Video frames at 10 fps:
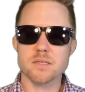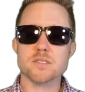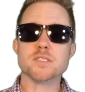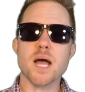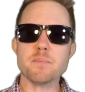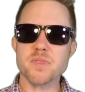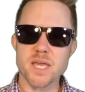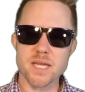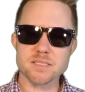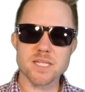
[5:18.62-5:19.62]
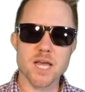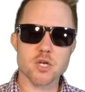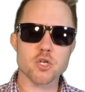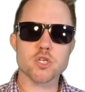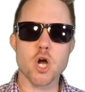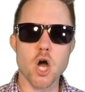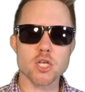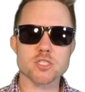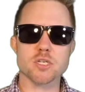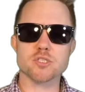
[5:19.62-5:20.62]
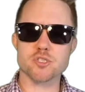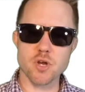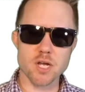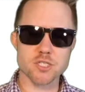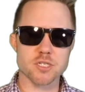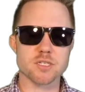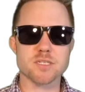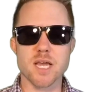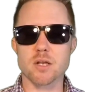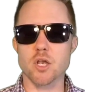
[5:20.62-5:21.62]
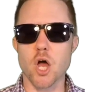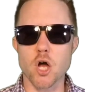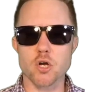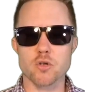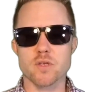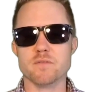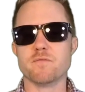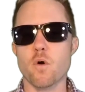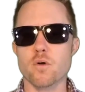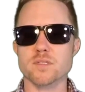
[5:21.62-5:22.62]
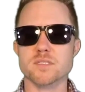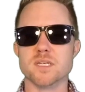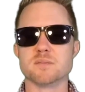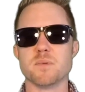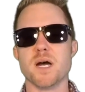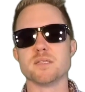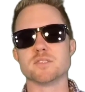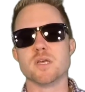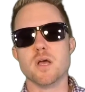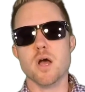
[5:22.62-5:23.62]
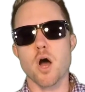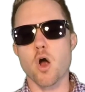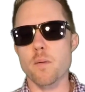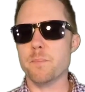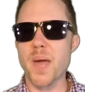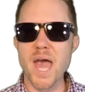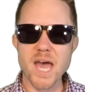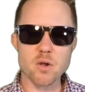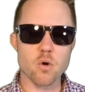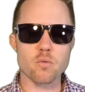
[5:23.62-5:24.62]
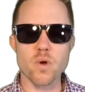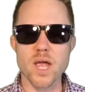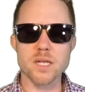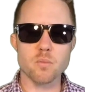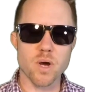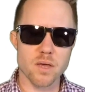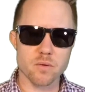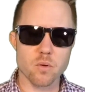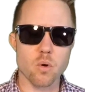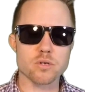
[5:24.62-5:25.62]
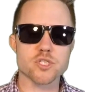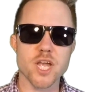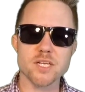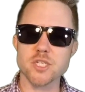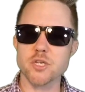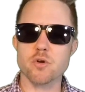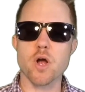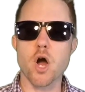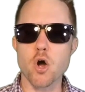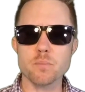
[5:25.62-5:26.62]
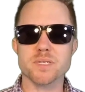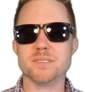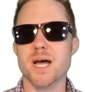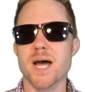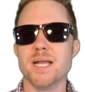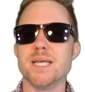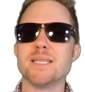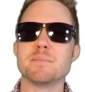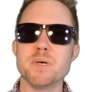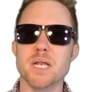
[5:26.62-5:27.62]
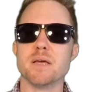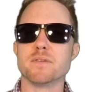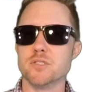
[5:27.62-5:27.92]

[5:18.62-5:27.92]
Some things that could cause construction to take longer than four to six months are bad or rainy weather or changing your home design in the middle of